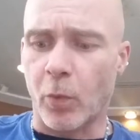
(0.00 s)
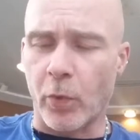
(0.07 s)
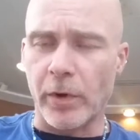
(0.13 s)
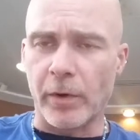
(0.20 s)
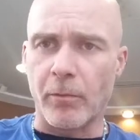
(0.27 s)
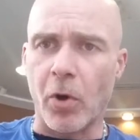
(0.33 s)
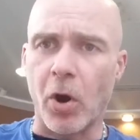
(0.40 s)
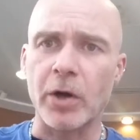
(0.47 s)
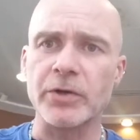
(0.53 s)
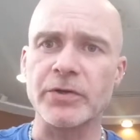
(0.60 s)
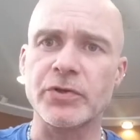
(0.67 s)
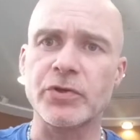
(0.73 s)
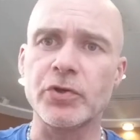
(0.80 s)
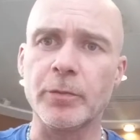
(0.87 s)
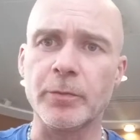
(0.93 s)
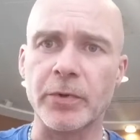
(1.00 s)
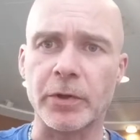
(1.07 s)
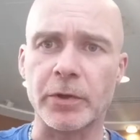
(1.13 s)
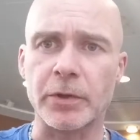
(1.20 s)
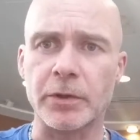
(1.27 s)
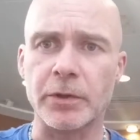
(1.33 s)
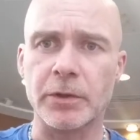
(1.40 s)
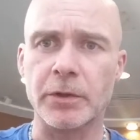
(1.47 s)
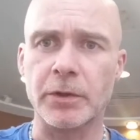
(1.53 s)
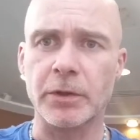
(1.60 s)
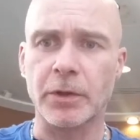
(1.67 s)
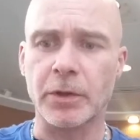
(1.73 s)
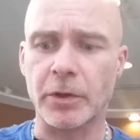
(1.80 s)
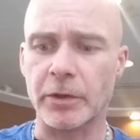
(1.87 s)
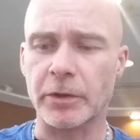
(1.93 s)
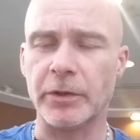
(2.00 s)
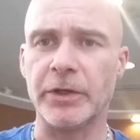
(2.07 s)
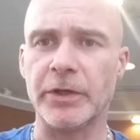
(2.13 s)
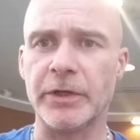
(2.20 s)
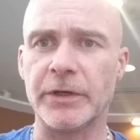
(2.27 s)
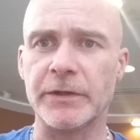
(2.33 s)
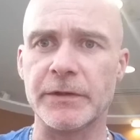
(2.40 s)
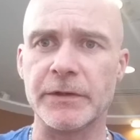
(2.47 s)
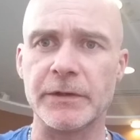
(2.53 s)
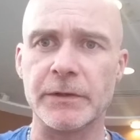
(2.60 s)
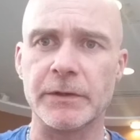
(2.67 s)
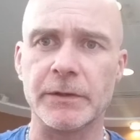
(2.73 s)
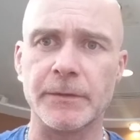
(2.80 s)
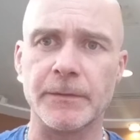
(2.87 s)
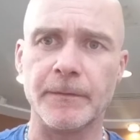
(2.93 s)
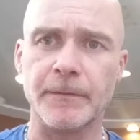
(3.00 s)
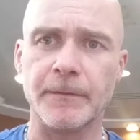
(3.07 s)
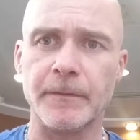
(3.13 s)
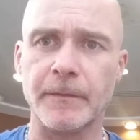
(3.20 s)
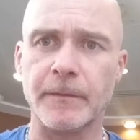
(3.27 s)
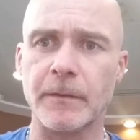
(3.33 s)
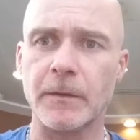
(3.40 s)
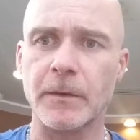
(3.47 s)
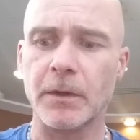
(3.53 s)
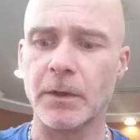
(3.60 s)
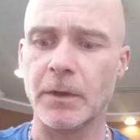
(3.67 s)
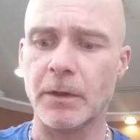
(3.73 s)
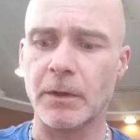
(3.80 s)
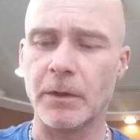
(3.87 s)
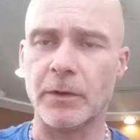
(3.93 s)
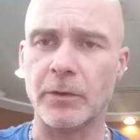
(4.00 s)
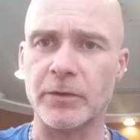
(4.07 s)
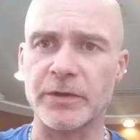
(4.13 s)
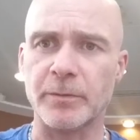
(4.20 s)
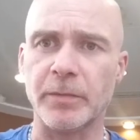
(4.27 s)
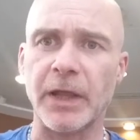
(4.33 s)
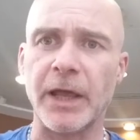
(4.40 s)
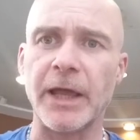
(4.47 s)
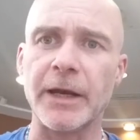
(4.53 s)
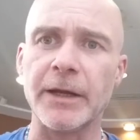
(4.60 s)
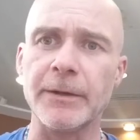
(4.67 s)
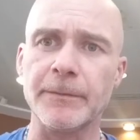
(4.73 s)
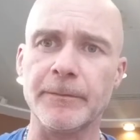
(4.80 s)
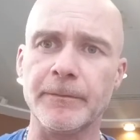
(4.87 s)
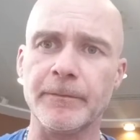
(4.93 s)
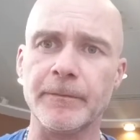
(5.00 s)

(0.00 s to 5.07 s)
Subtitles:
Where Mars and Jupiter currently is, there was a planet.